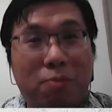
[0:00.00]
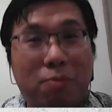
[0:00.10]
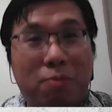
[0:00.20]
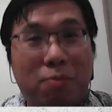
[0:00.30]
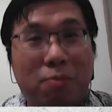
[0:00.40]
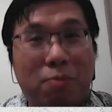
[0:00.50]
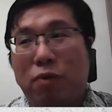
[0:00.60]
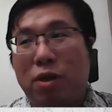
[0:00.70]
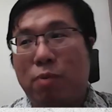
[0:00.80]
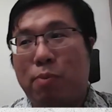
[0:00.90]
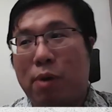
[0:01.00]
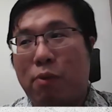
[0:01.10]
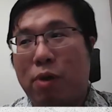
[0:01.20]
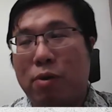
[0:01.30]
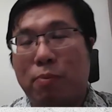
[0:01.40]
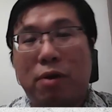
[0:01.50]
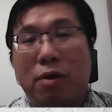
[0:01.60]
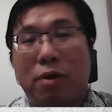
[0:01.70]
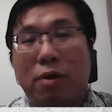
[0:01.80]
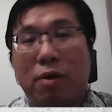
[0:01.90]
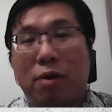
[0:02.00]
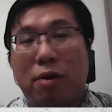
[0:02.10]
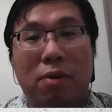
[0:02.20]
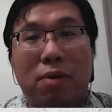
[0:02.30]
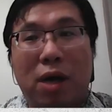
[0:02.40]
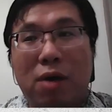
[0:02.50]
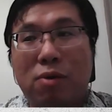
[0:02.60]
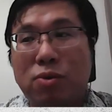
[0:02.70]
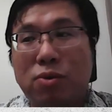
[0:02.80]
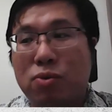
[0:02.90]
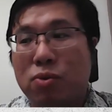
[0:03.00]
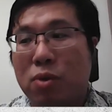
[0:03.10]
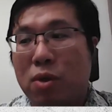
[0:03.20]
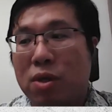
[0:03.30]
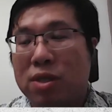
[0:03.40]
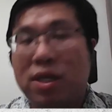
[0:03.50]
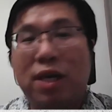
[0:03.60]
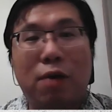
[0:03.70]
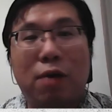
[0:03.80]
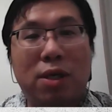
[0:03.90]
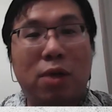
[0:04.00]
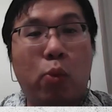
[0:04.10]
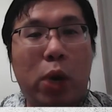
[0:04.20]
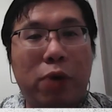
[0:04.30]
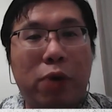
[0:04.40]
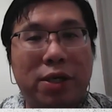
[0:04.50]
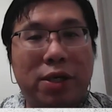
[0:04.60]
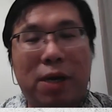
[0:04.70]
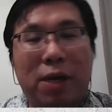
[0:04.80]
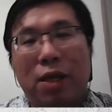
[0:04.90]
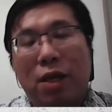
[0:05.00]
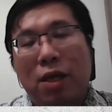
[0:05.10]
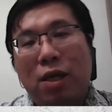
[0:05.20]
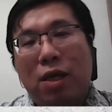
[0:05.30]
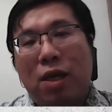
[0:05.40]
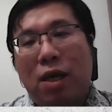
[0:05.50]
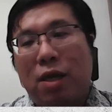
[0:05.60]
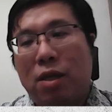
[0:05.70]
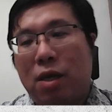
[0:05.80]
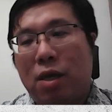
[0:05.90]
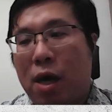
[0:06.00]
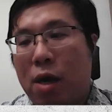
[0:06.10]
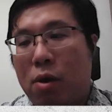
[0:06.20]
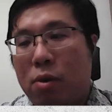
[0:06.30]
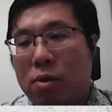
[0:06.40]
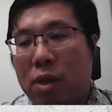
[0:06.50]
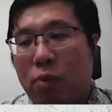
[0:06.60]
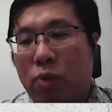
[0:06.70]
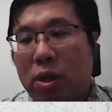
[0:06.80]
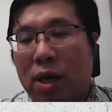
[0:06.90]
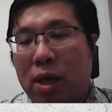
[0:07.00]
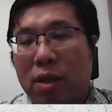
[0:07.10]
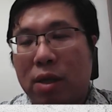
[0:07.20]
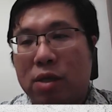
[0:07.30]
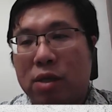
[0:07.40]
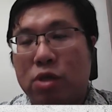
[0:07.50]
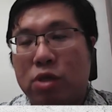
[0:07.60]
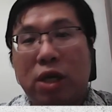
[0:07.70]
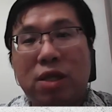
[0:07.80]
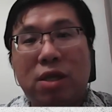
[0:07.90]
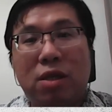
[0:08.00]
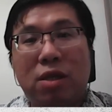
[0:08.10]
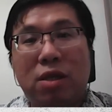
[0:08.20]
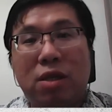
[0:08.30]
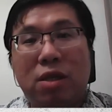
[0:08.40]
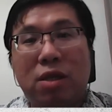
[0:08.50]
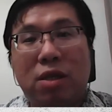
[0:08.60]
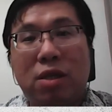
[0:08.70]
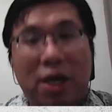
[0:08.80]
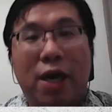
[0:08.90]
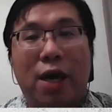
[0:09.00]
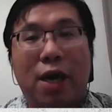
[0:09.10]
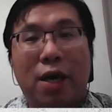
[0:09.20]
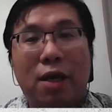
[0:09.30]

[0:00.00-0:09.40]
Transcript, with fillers: Now people really want to prioritize about how to stay healthy, the wellness part, and how that we can actually strengthen the primary care.